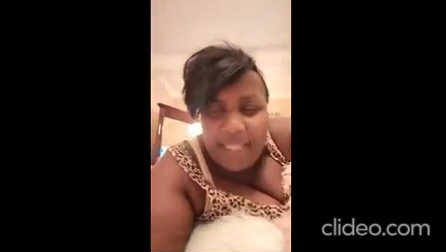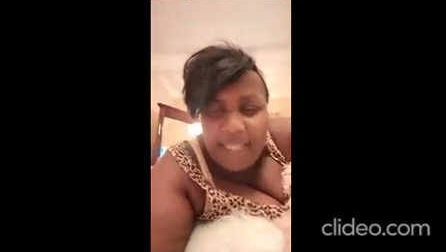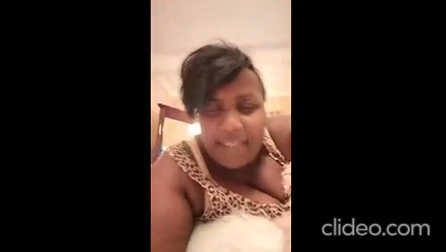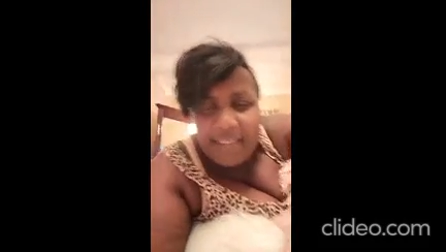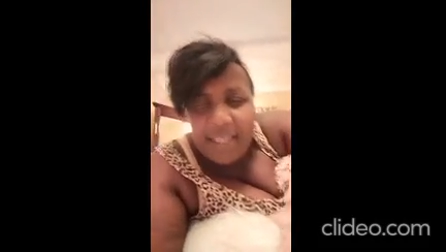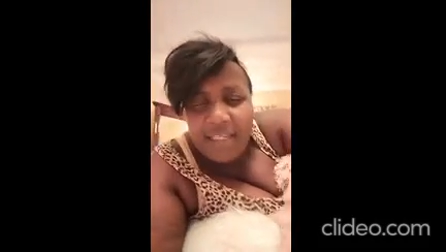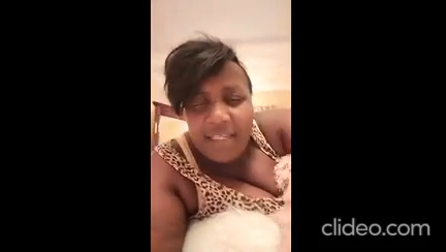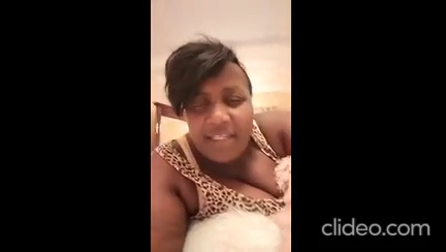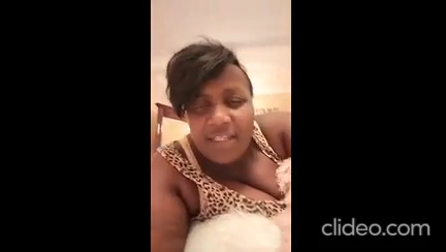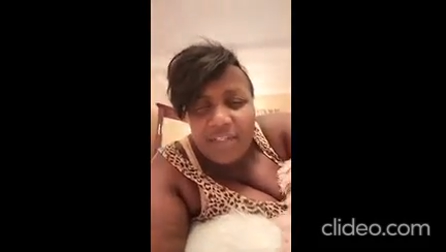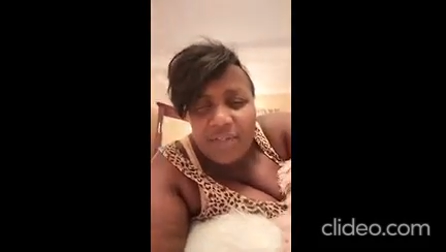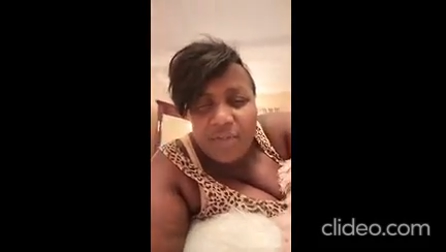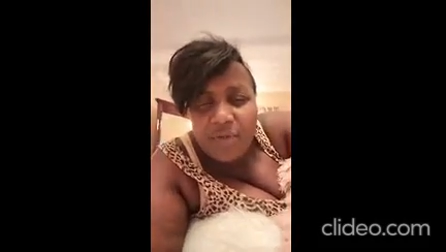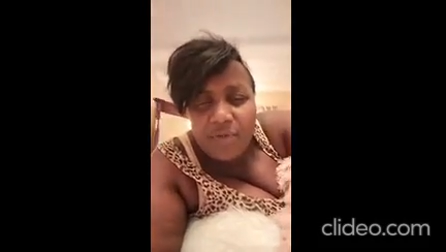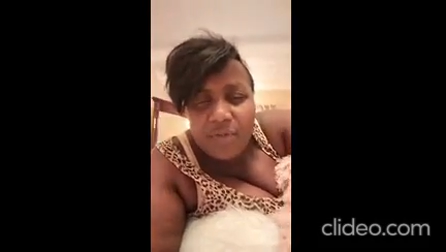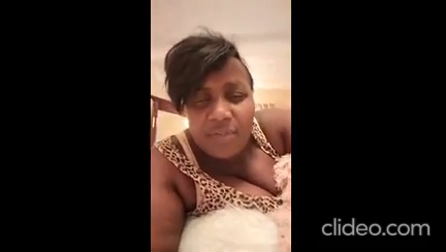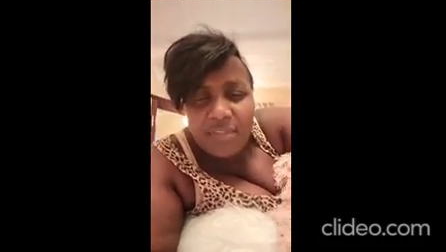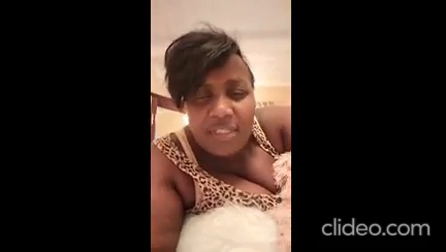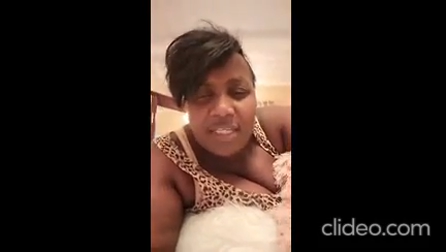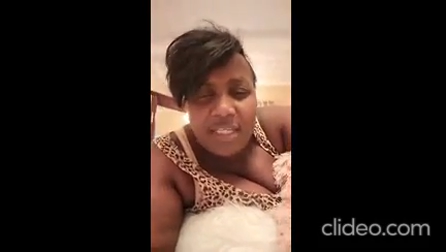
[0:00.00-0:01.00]
it and it
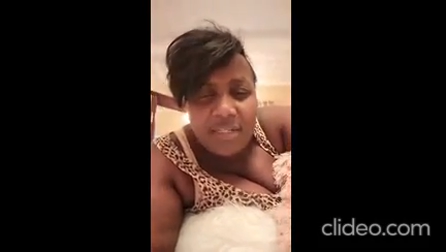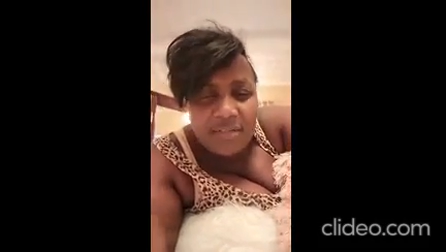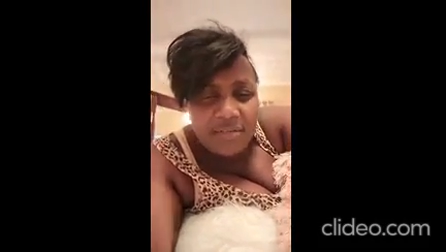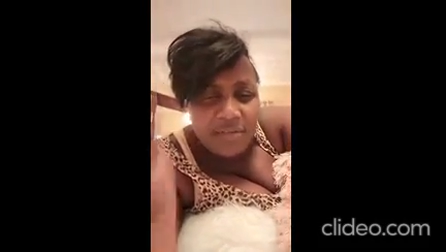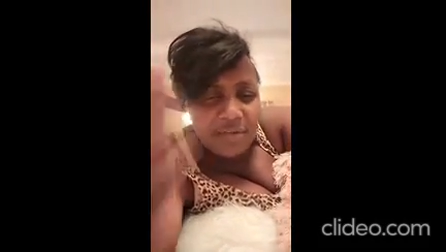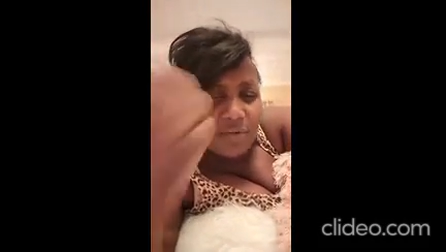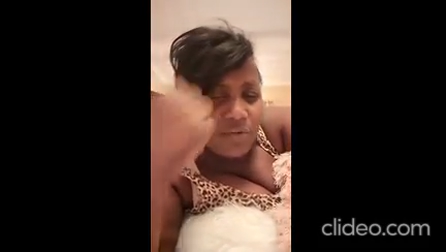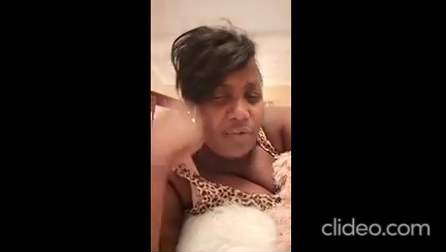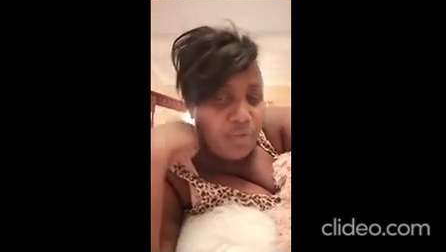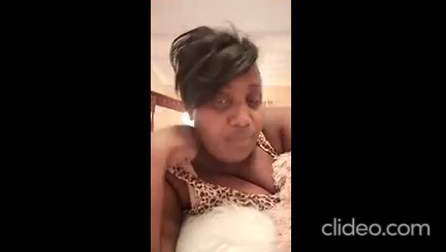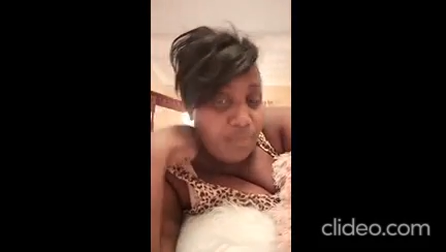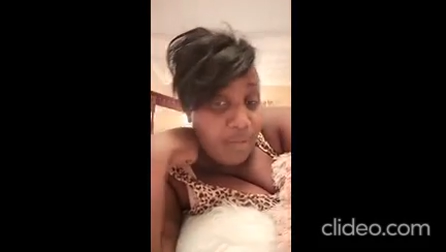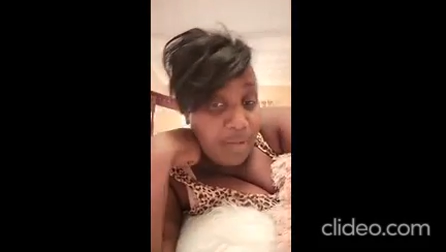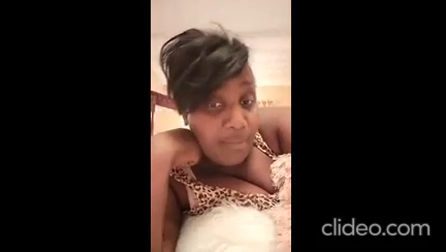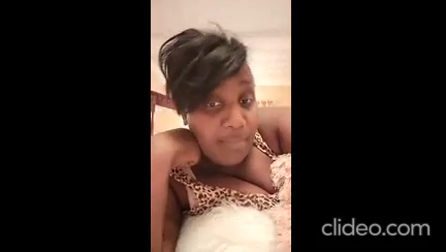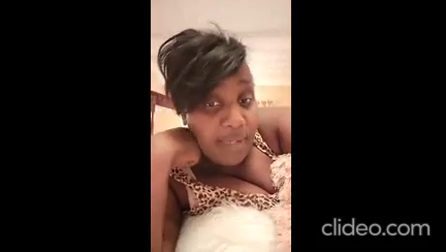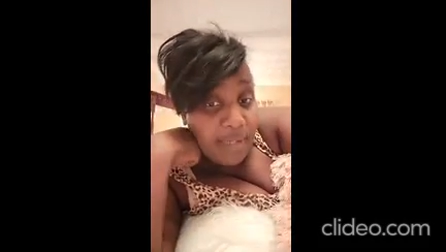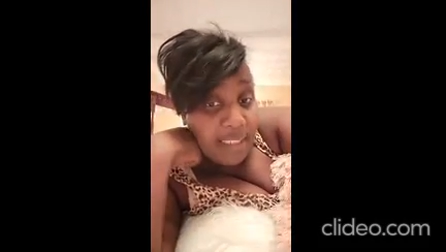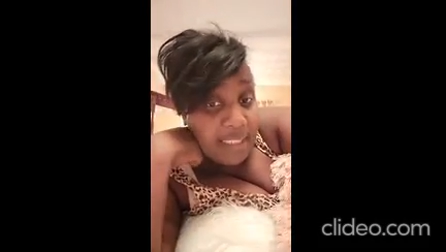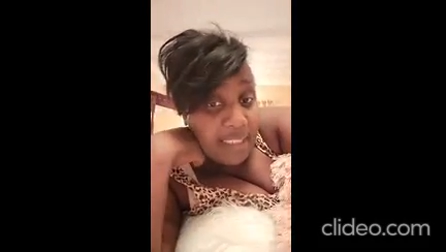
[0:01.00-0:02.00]
don't taste good,
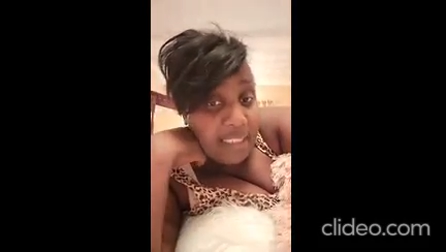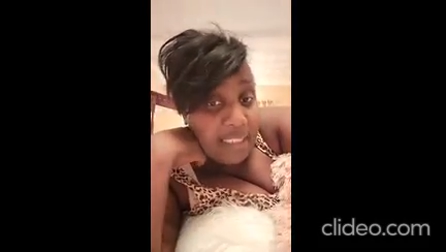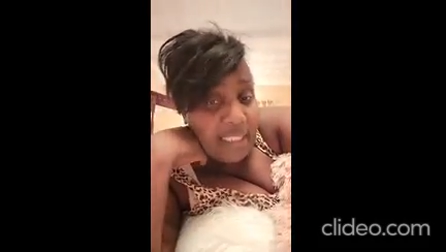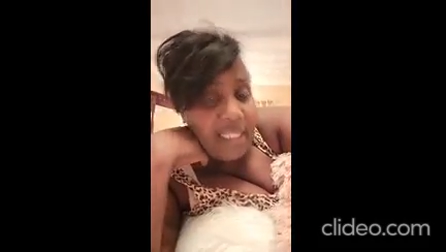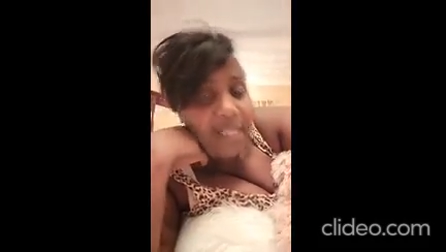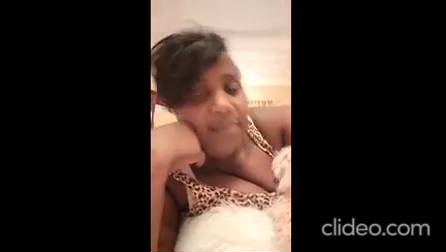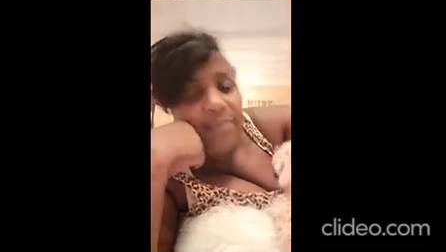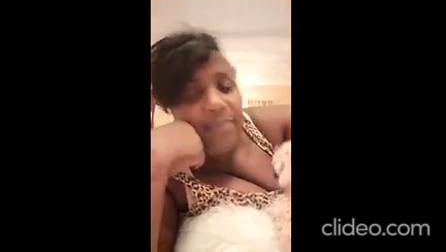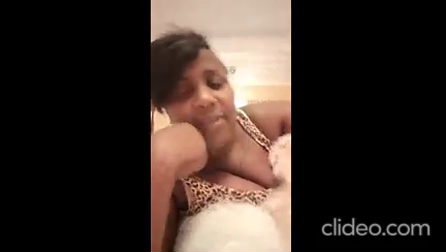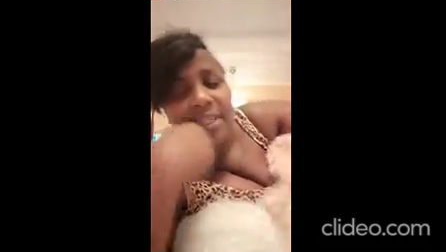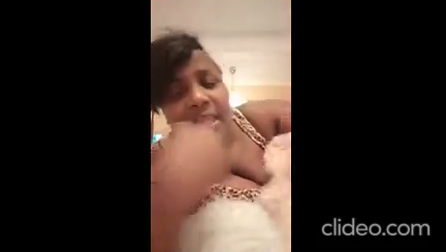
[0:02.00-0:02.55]
remember the name.